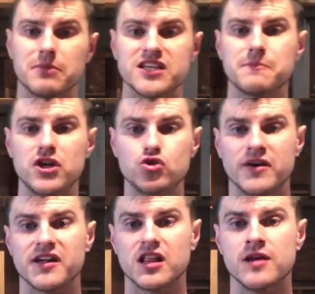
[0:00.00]
Plus, by
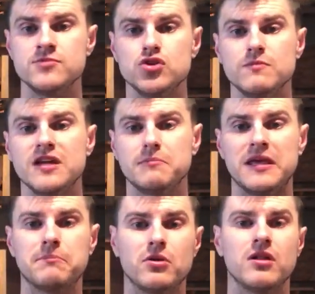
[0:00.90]
joining clubs, you meet
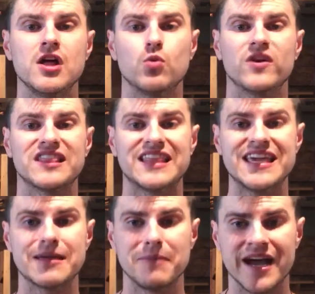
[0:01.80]
people with
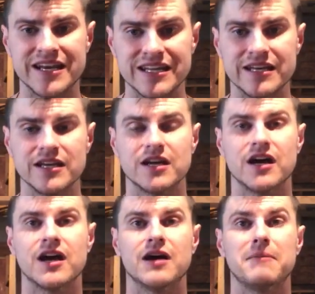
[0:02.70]
like minded
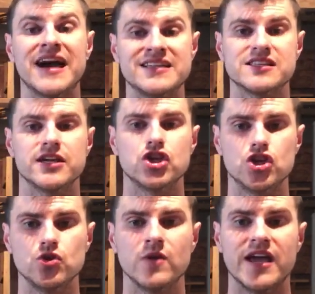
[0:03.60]
uh, minds like
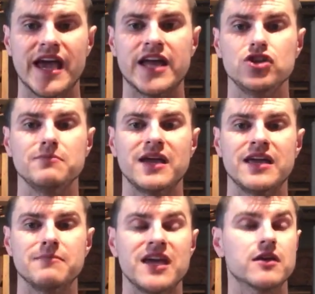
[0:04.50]
you, and you
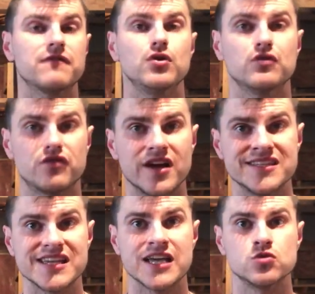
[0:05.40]
may make a few
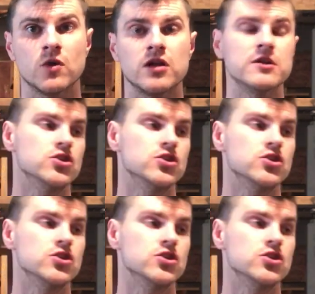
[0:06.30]
friends as well.